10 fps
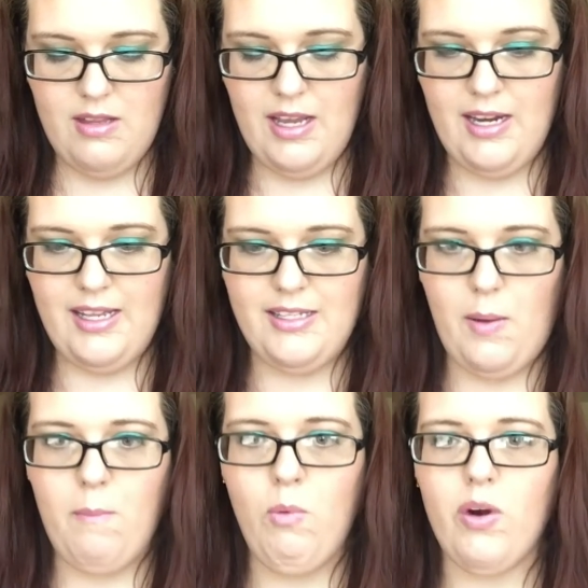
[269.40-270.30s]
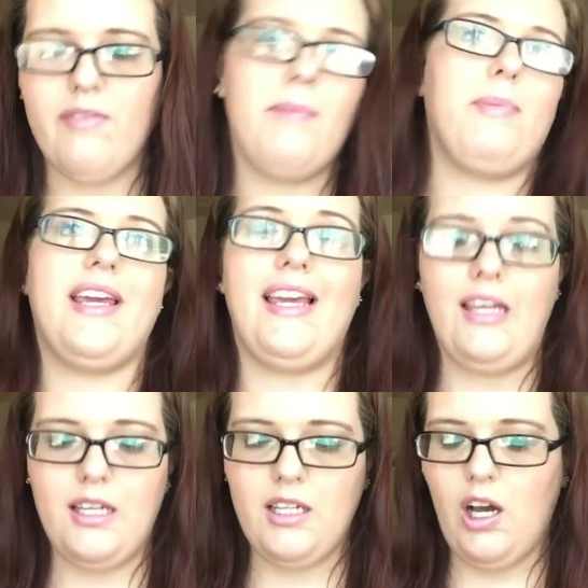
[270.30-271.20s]
it is more of a
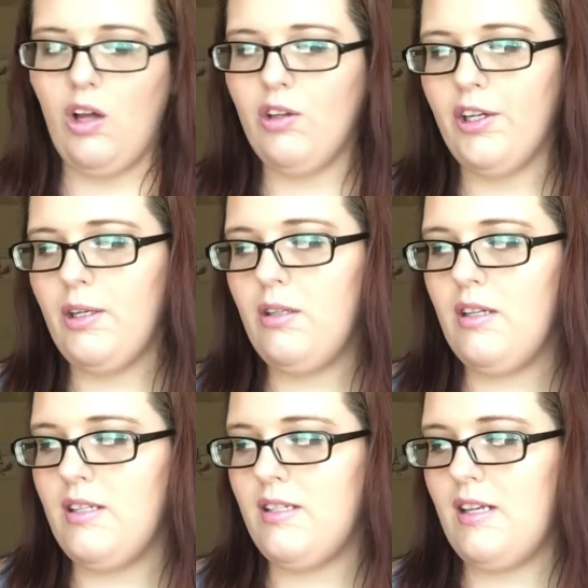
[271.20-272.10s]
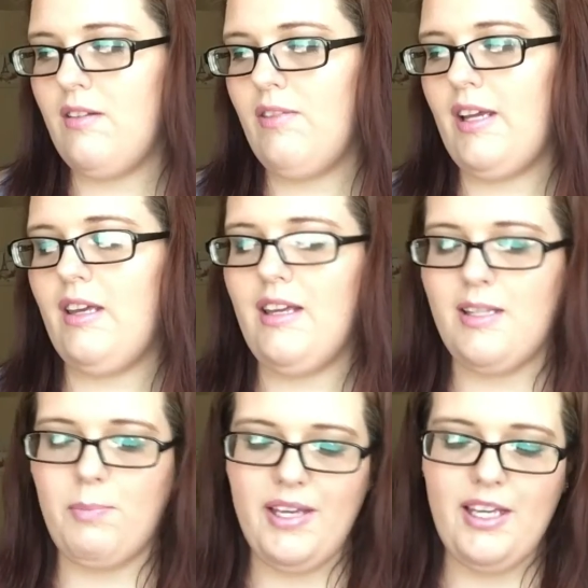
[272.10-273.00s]
pink color instead of like, it's
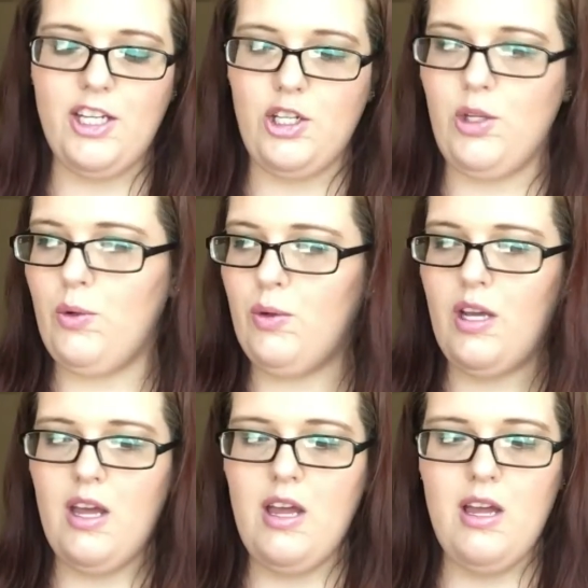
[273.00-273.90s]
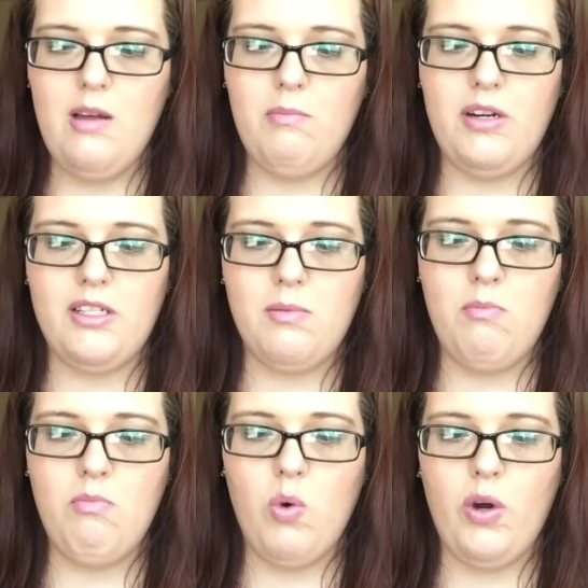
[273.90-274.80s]
a pinky nude, but it's
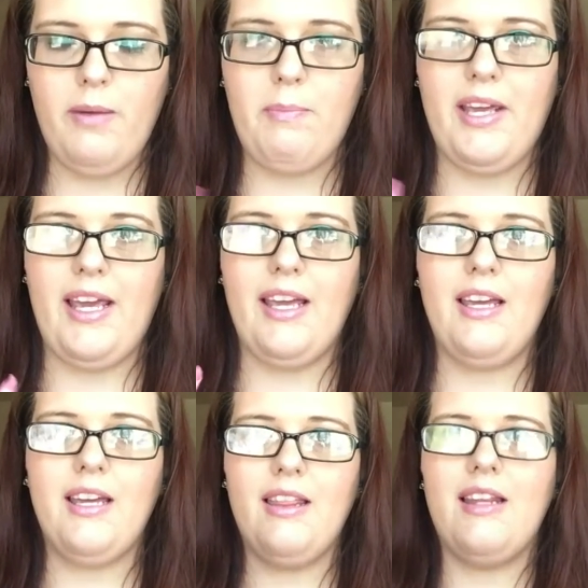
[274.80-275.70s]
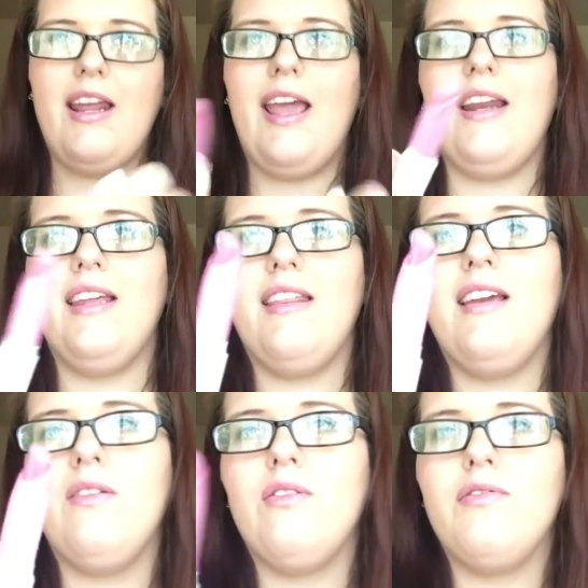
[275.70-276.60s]
more pink than anything.
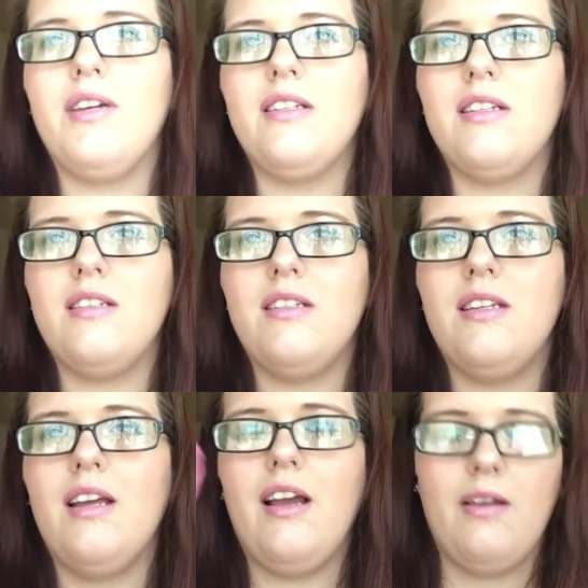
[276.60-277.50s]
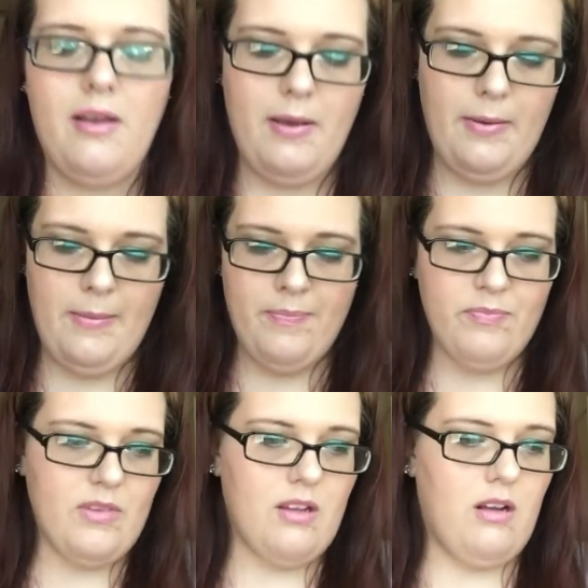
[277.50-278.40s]
I don't know if you guys can see that.
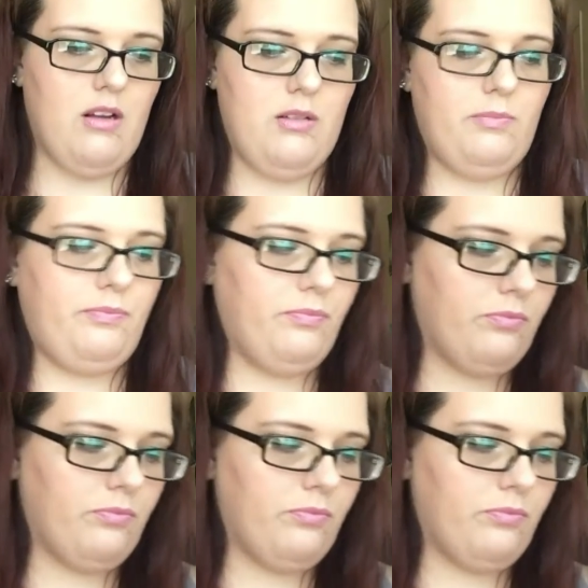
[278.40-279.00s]
Um,